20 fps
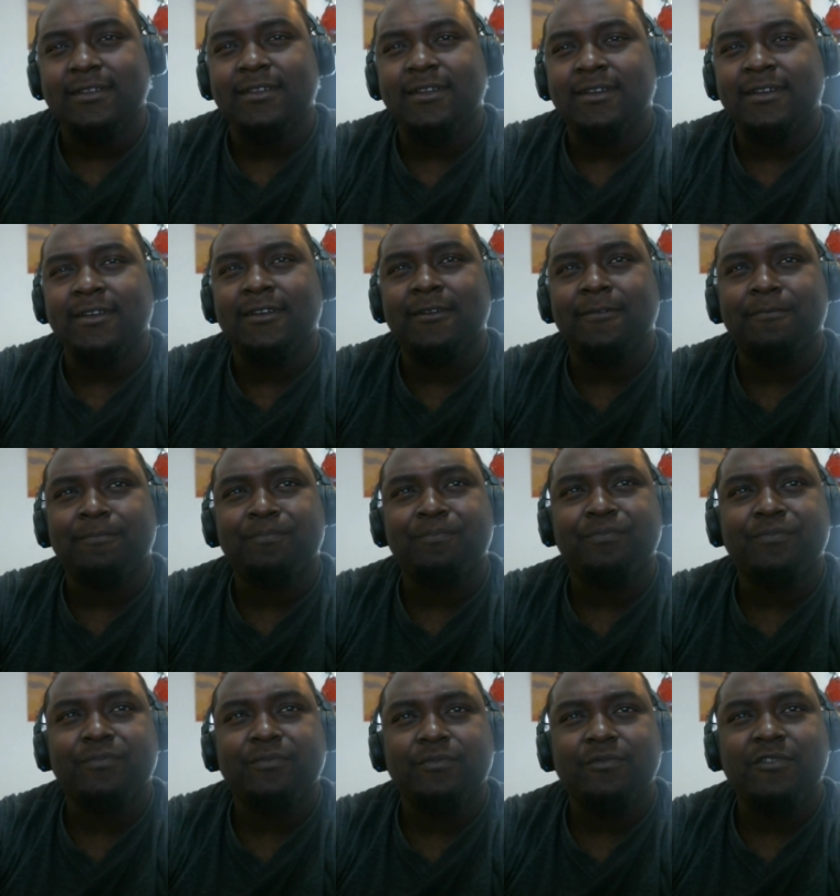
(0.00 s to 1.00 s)
Um
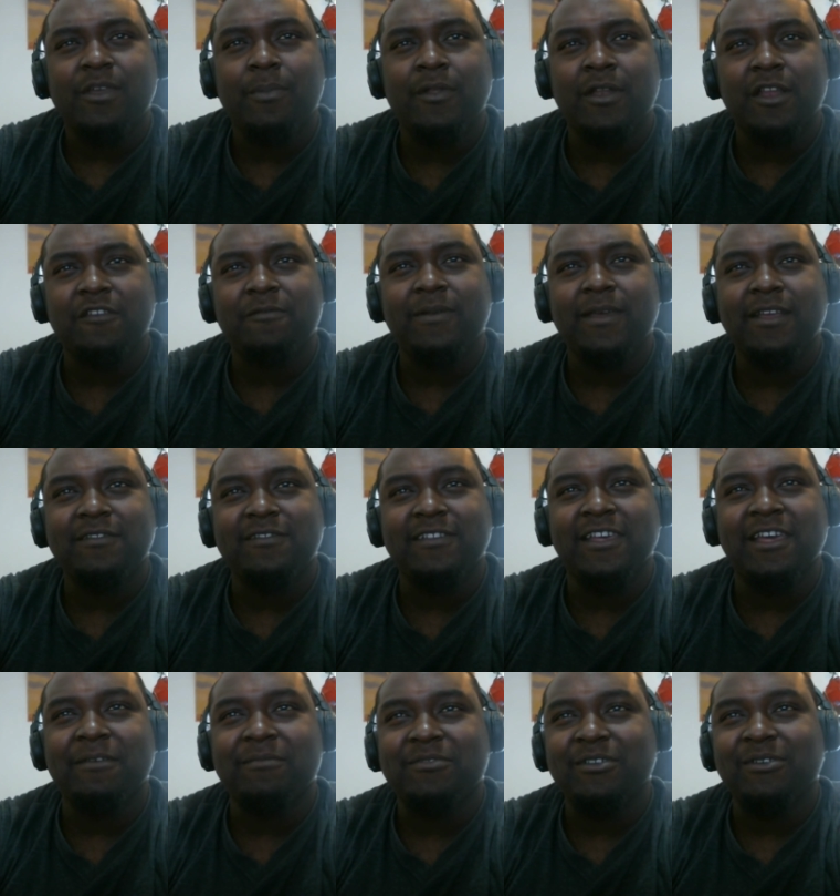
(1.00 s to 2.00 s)
up to the next page,
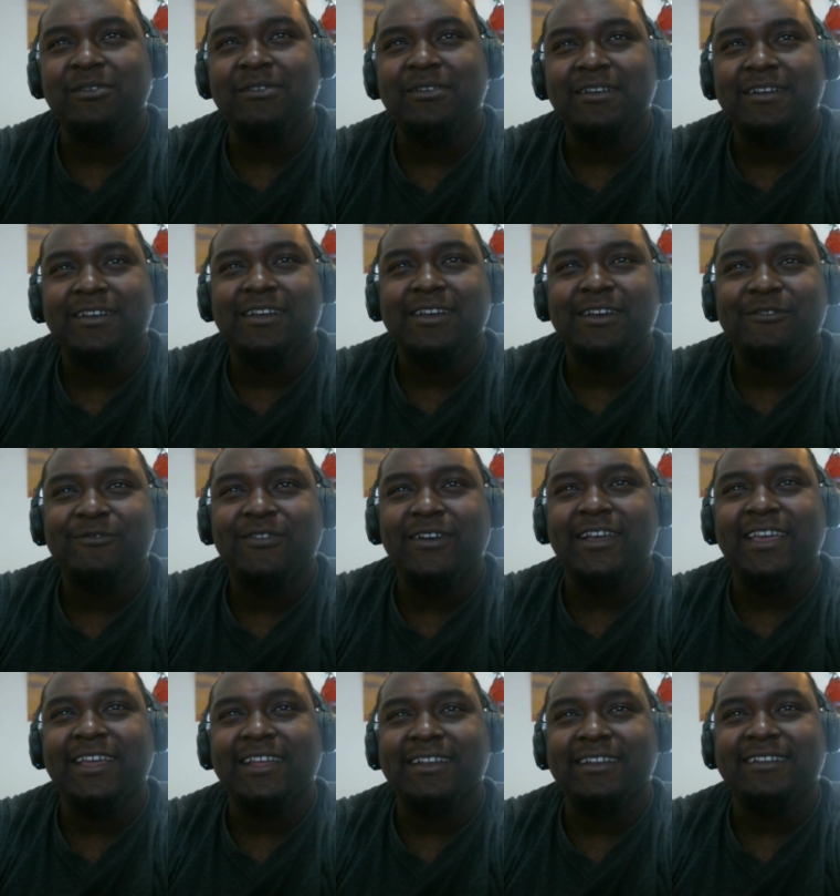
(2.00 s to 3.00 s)
damn, so
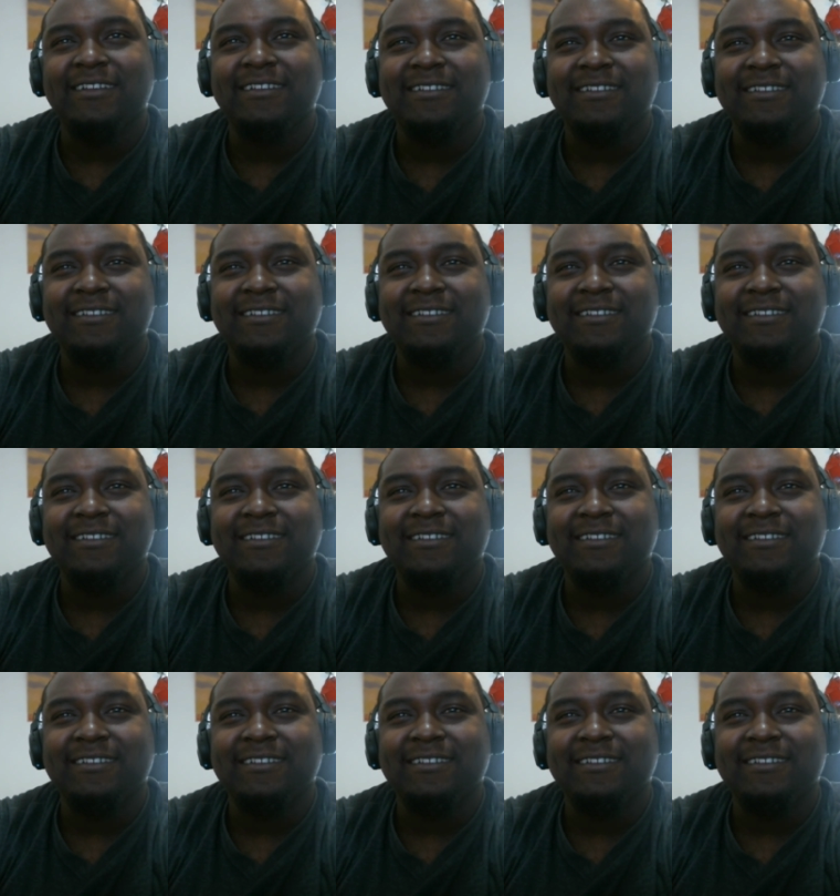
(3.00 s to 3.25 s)
fucking